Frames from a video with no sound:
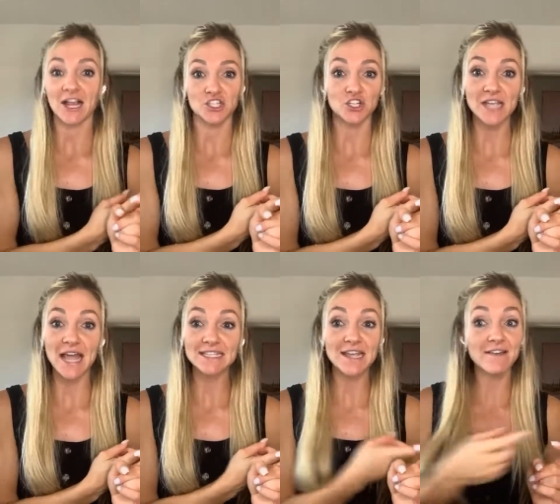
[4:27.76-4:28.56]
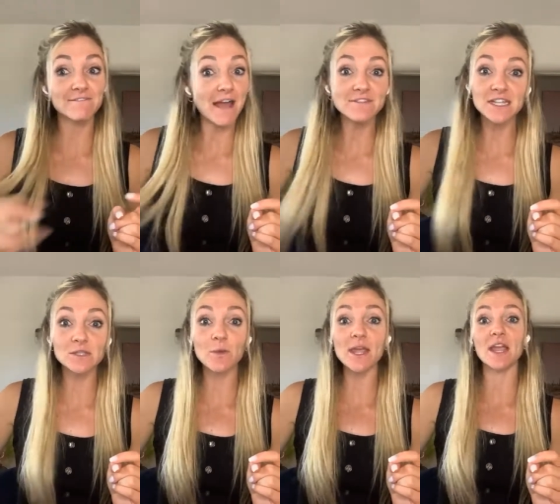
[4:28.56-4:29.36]
exercising five
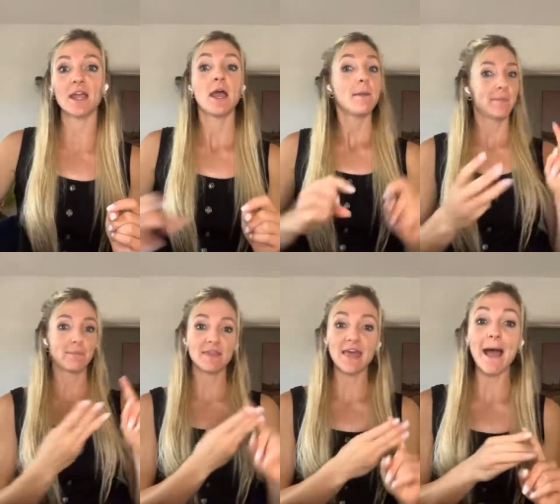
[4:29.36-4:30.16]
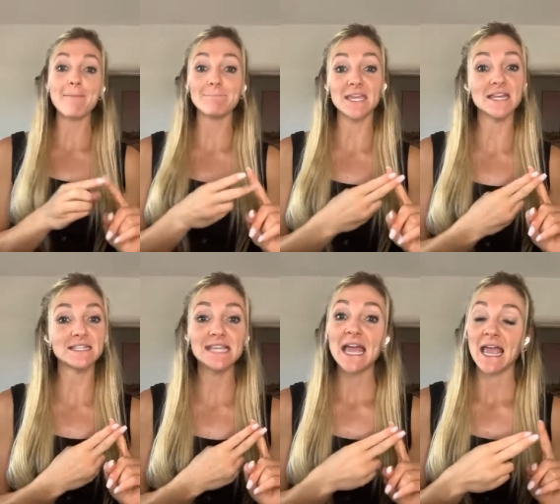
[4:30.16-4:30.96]
days a week. Maybe that
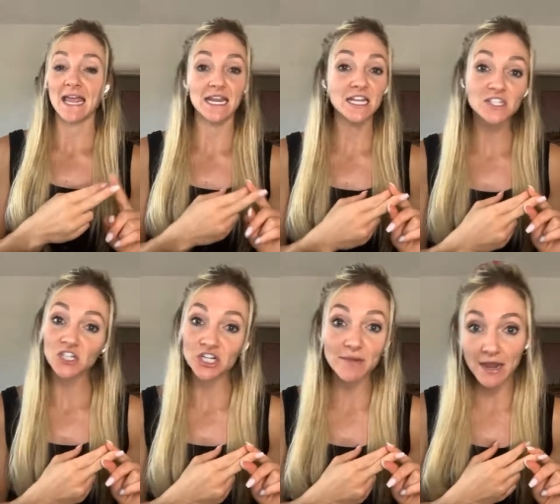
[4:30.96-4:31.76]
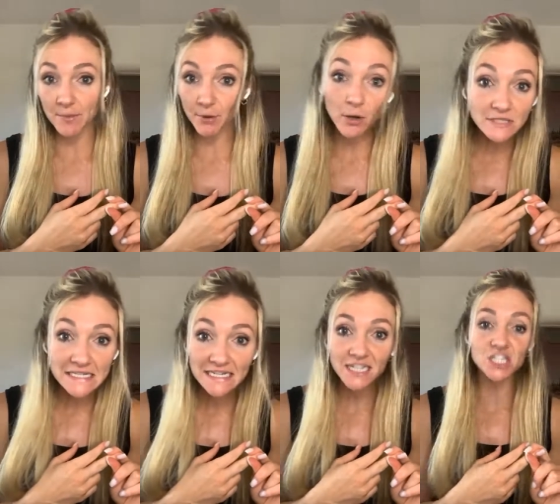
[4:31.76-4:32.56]
means hitting a certain amount of
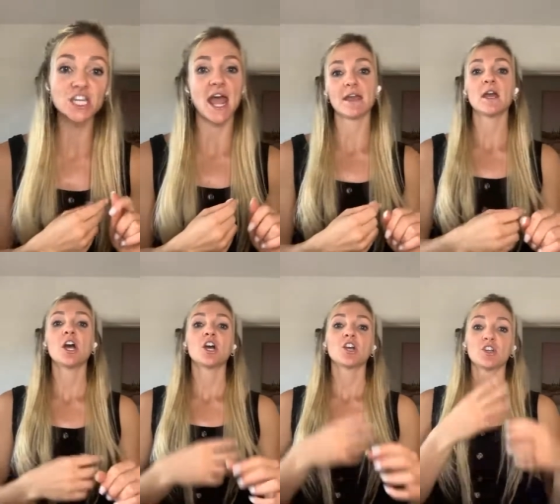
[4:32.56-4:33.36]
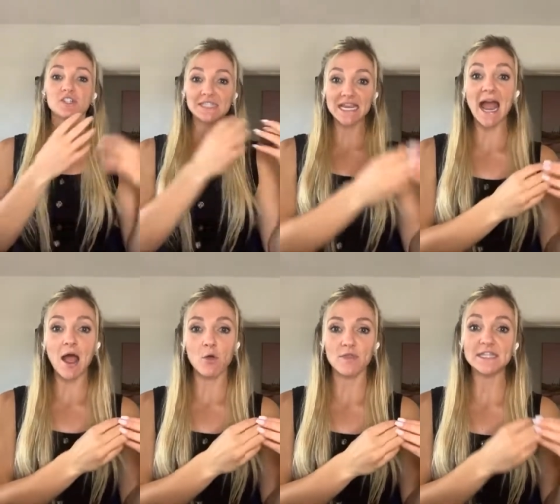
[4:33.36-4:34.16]
protein each day. See
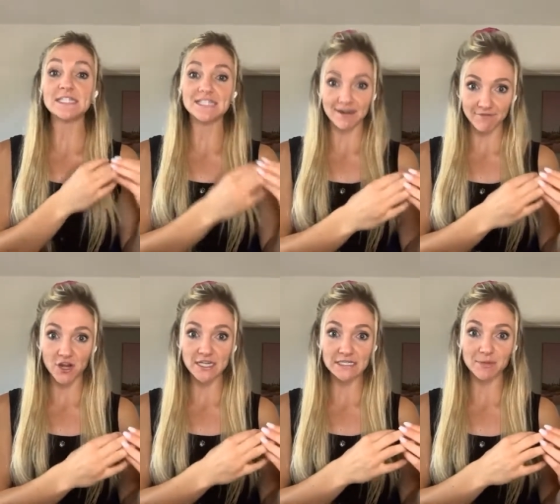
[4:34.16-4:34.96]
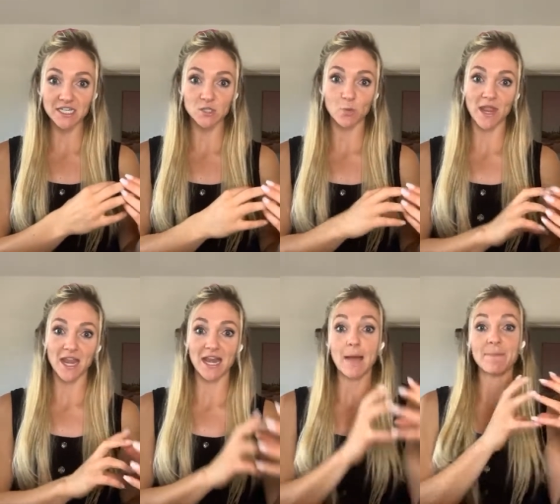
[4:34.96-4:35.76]
how the difference
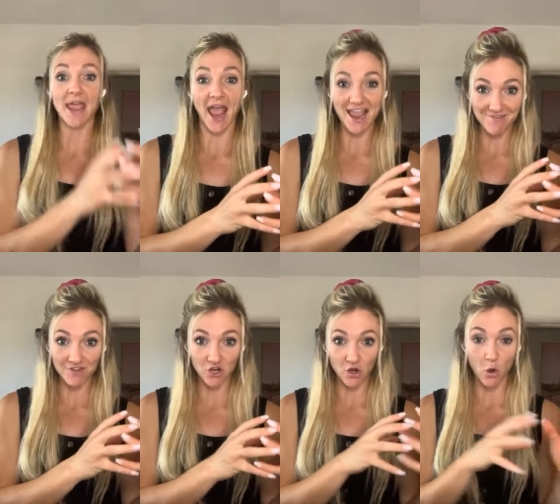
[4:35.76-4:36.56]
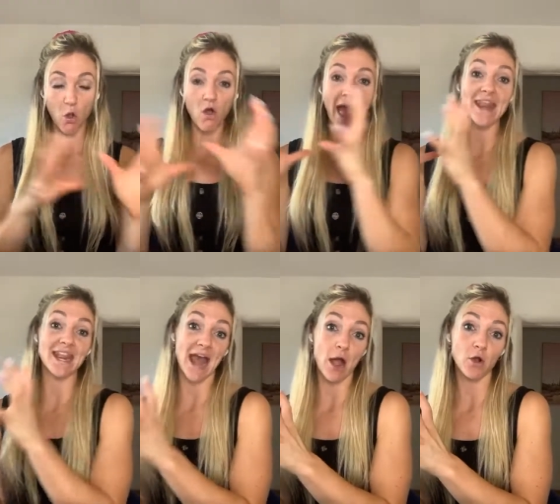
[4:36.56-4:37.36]
between a behavior goal
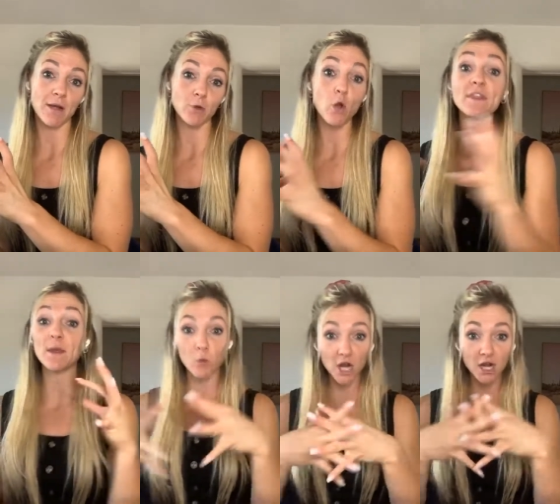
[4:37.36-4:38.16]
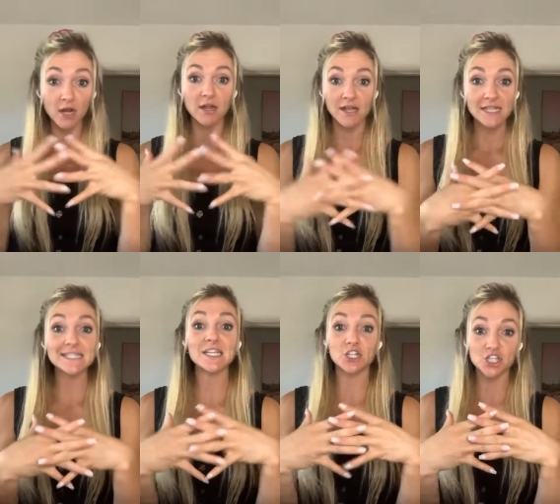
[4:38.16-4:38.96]
and an outcome goal, they work
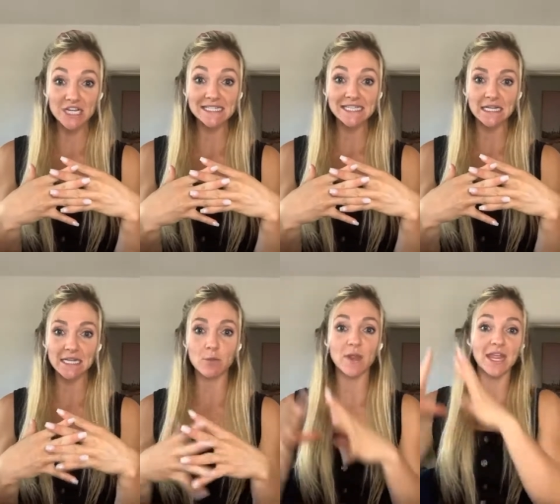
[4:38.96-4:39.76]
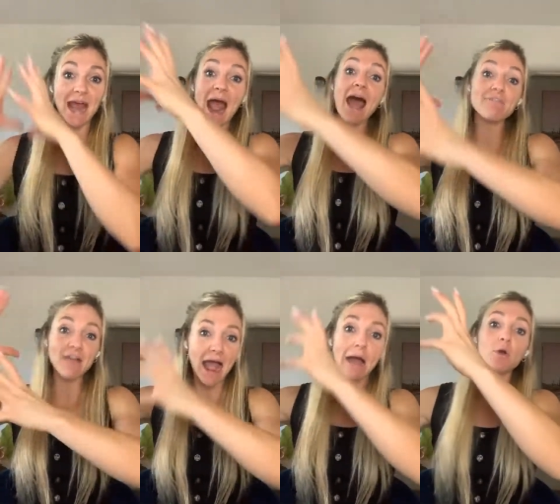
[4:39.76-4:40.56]
synergistically. We can
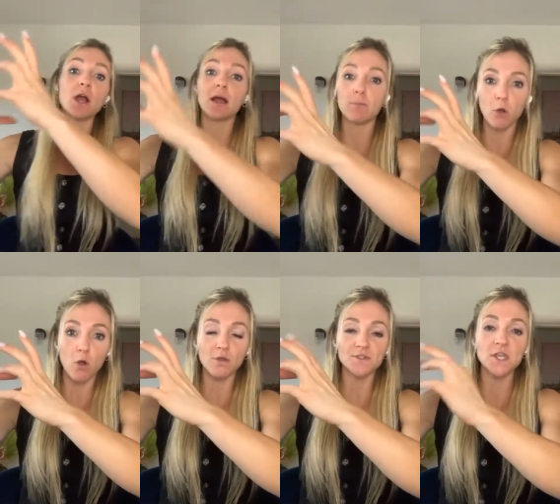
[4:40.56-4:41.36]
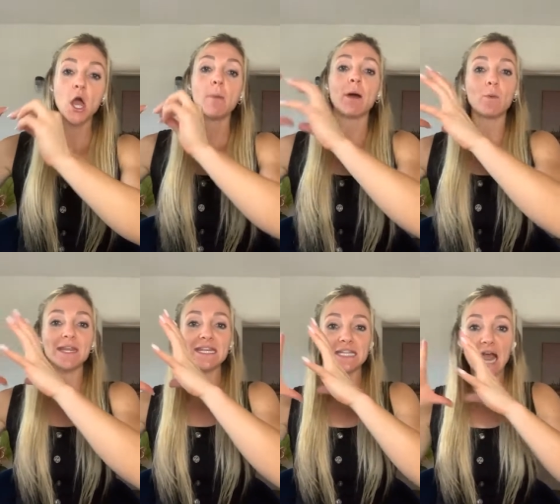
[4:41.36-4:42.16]
have outcome goals, but
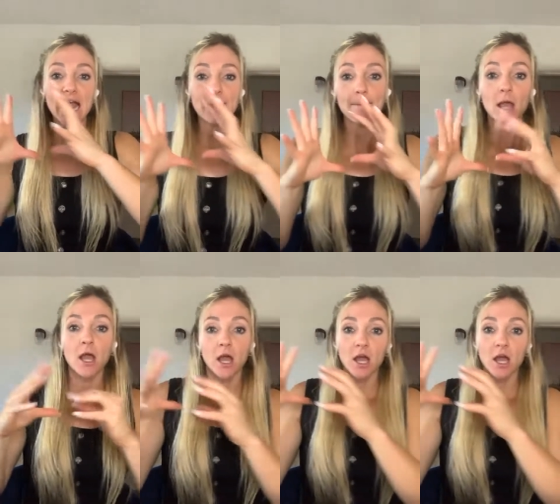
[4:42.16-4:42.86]
we need to kind of